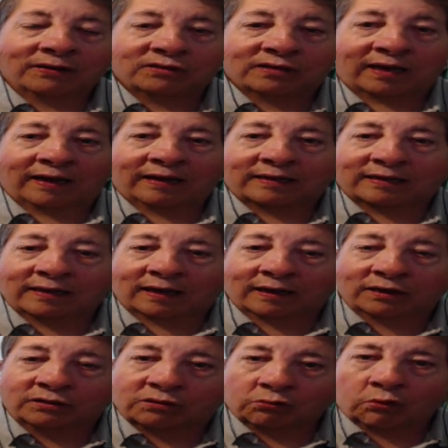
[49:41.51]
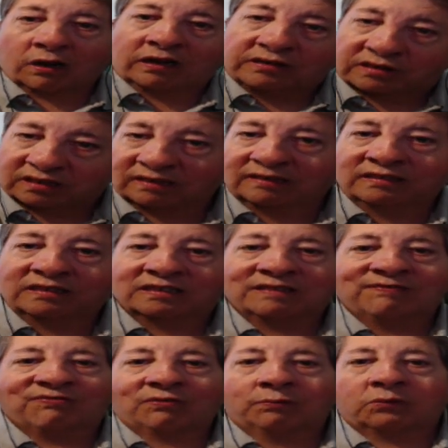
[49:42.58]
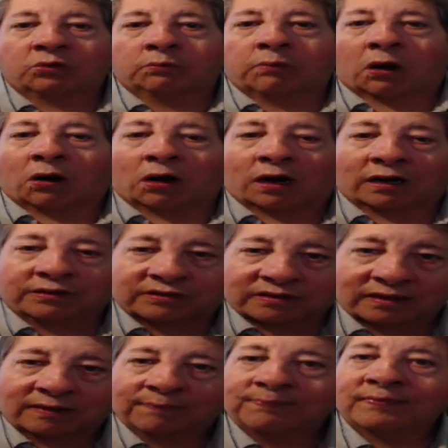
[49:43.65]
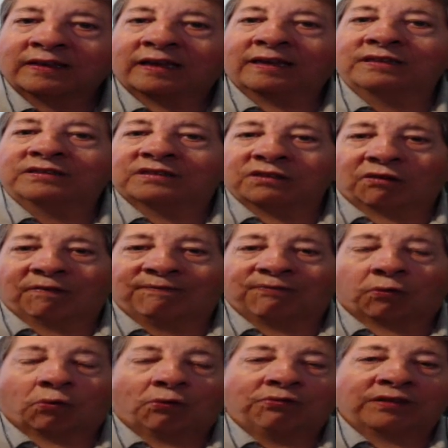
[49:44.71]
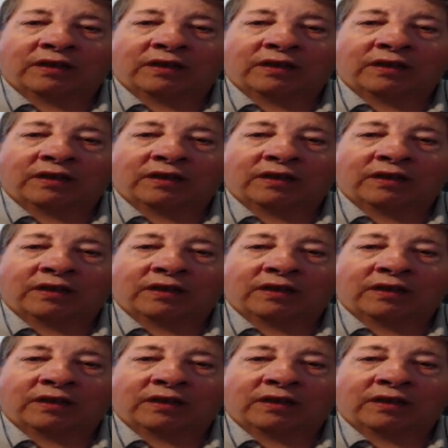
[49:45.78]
take directions from your boss and so forth.